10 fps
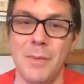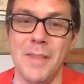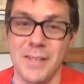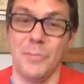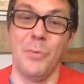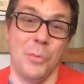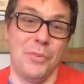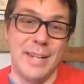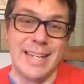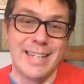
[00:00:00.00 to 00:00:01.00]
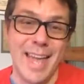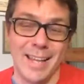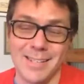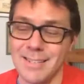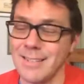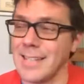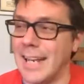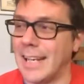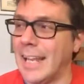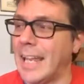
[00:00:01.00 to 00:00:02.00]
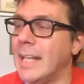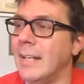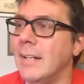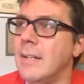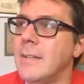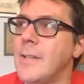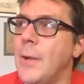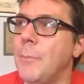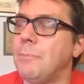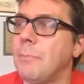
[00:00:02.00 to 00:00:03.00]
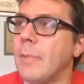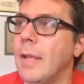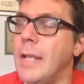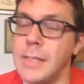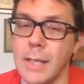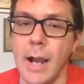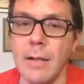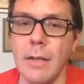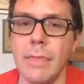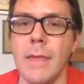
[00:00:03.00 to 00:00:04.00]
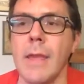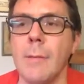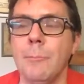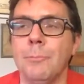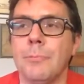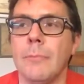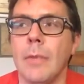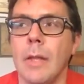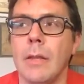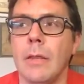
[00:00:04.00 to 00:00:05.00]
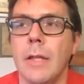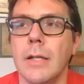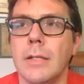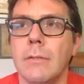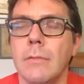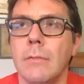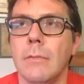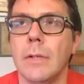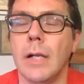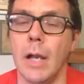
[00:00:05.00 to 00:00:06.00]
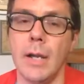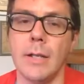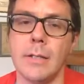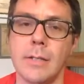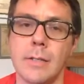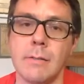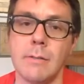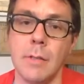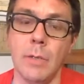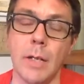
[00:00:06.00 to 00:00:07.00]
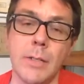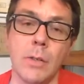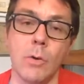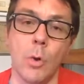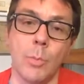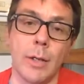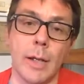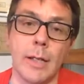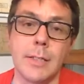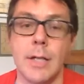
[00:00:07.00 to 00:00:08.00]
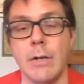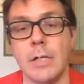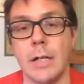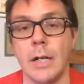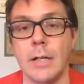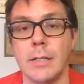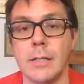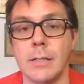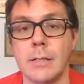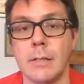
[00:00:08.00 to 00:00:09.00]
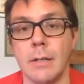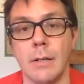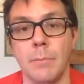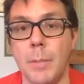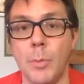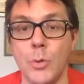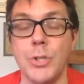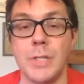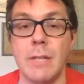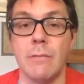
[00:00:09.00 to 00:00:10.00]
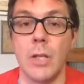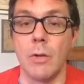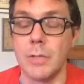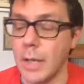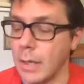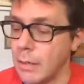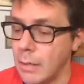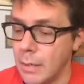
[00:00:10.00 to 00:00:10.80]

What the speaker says: the default 3D text, essentially. So it's the kind of thing that clients, some clients, corporate clients, charity clients, people who just need a video done,